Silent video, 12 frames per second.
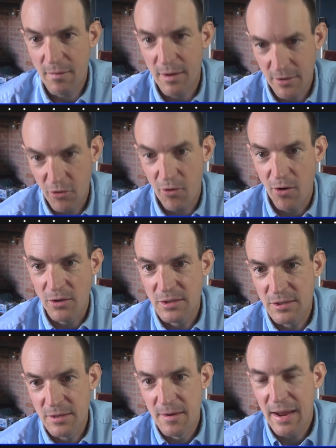
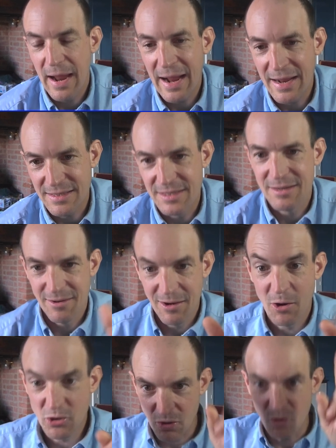across as
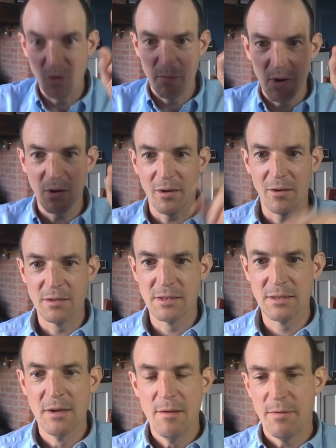logical
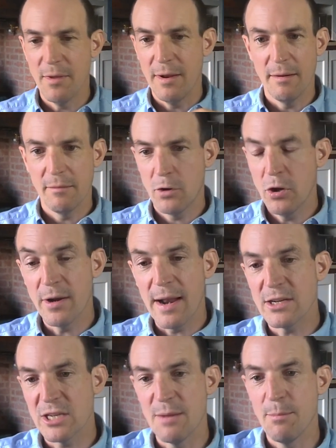models that could
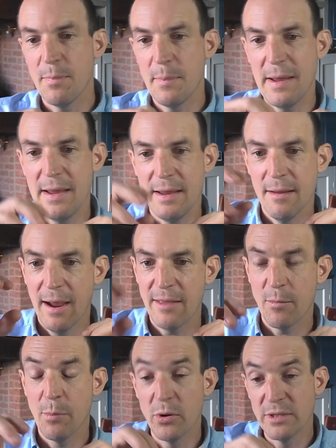actually be at
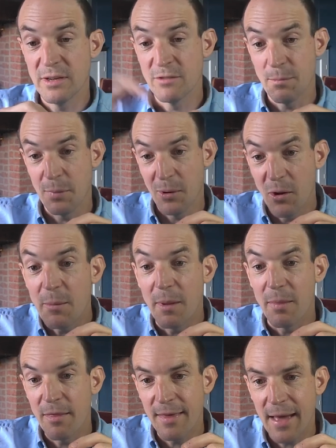the point of deployment,